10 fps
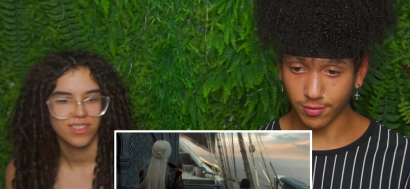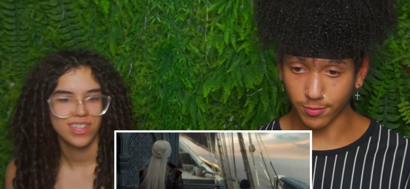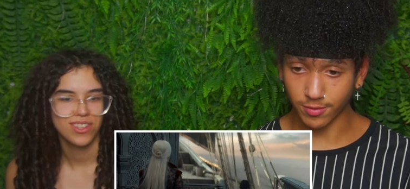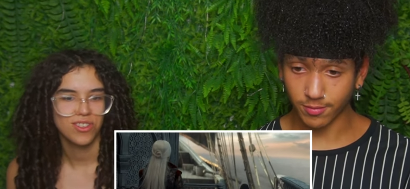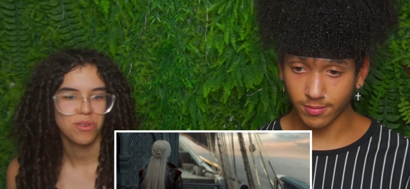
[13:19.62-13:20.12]

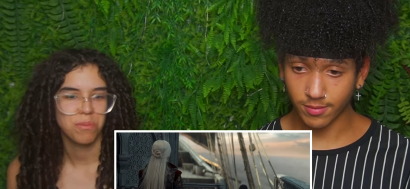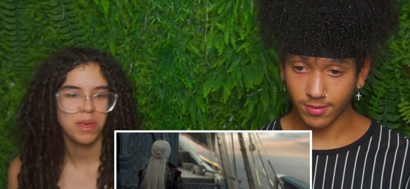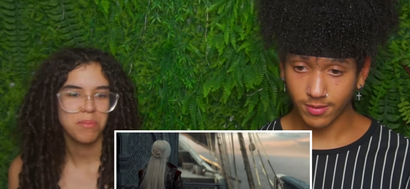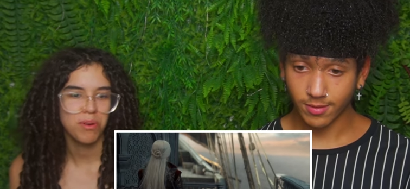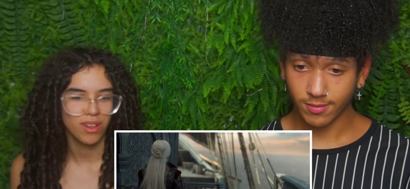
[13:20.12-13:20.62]
Speaker 1: someone.
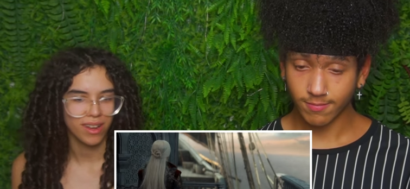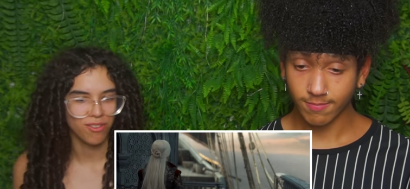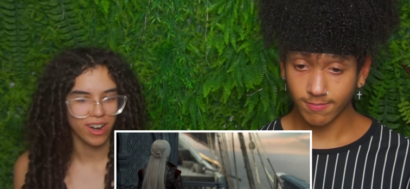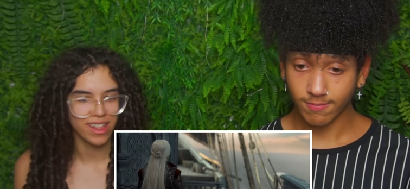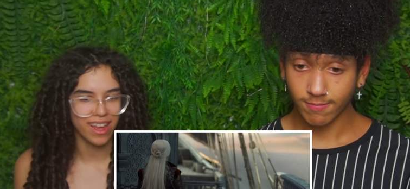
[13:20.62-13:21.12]
Speaker 2: People, like,
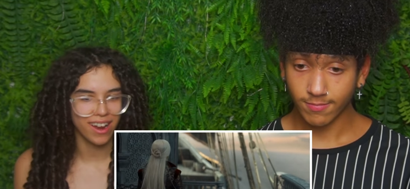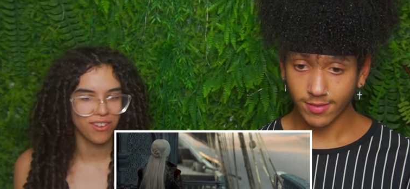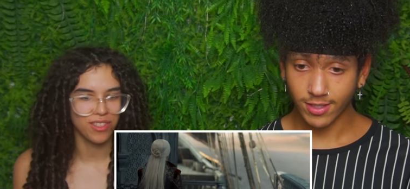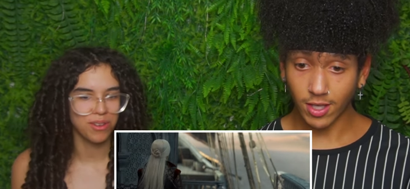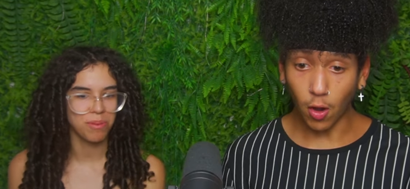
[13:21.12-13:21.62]
right
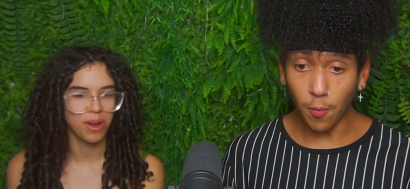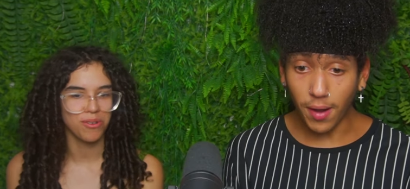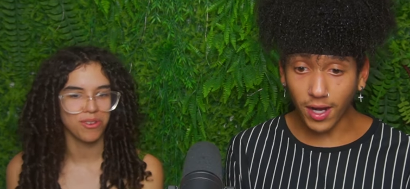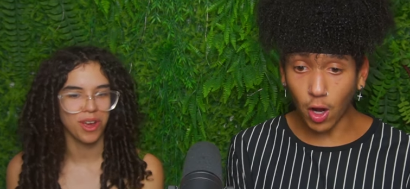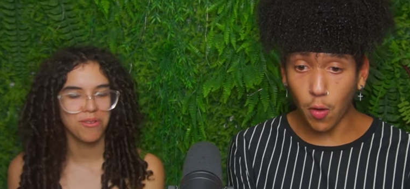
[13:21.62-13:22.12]
oh
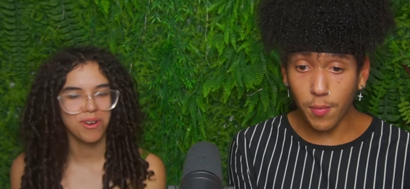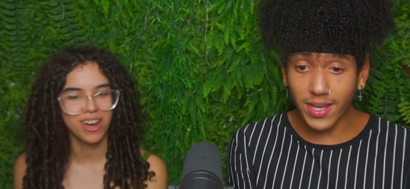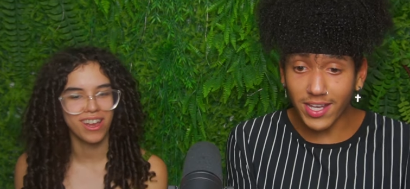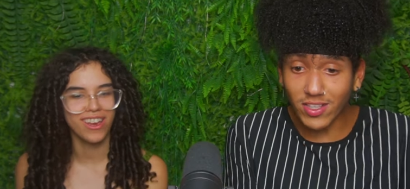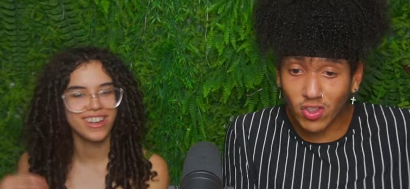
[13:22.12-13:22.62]
my,
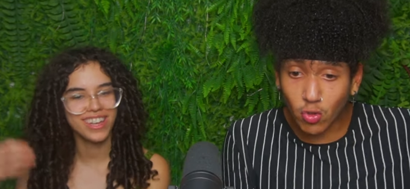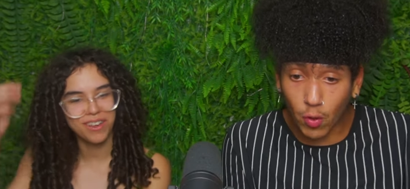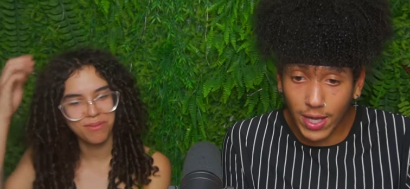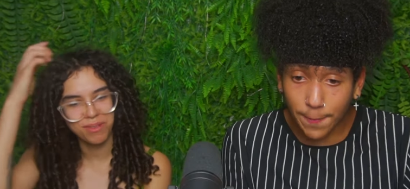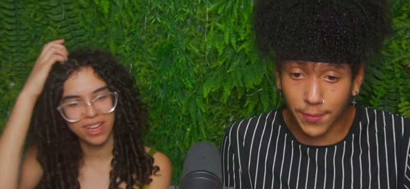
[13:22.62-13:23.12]
homie is
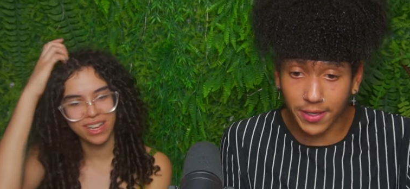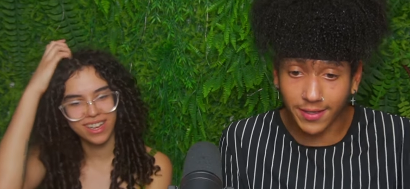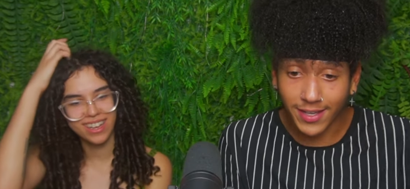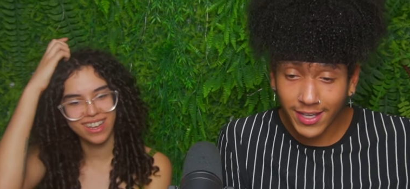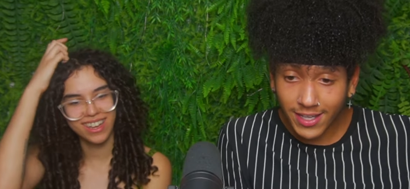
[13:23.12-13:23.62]
Speaker 1: sweeping.
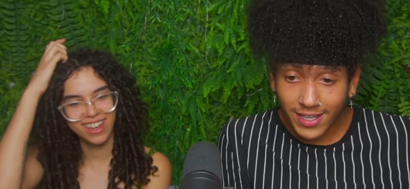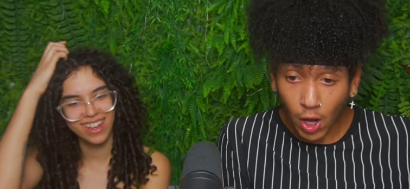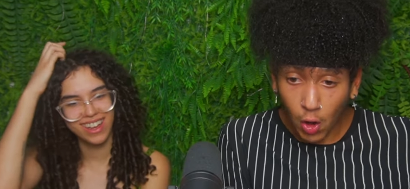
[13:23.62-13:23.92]
Like...